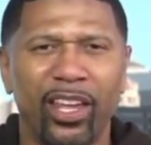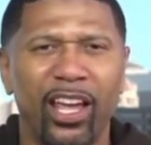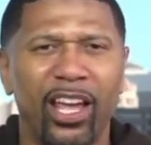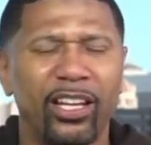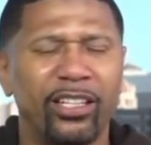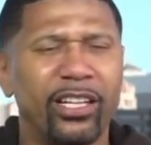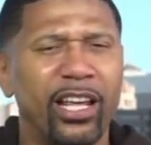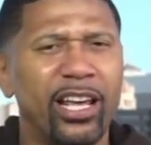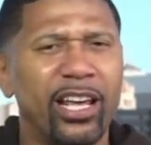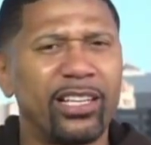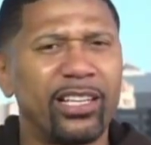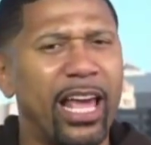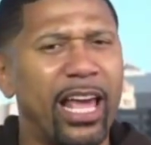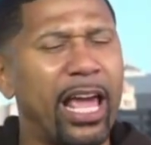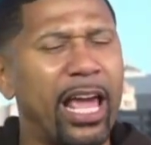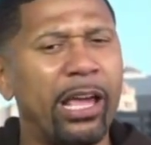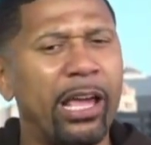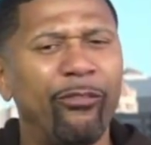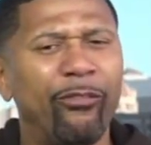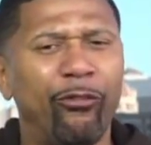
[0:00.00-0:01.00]
and then
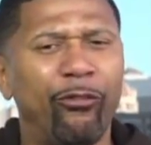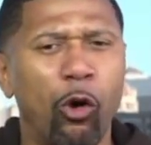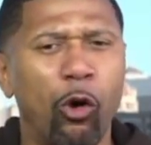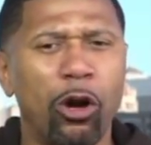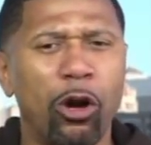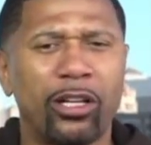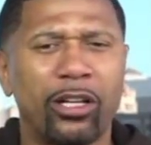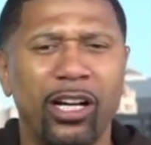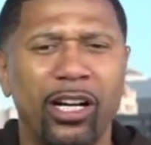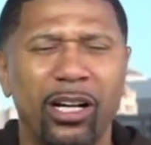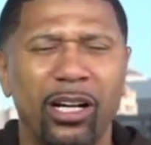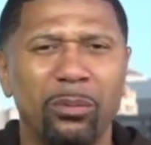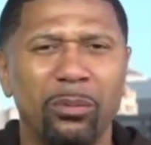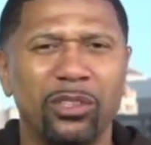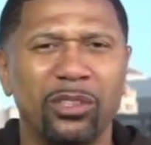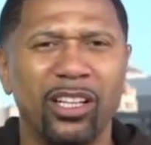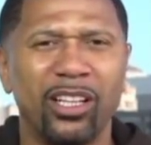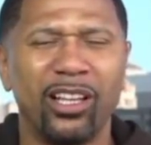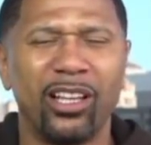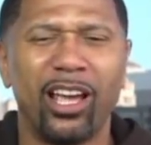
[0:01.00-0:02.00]
Game 4
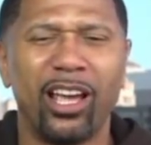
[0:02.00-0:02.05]
comes.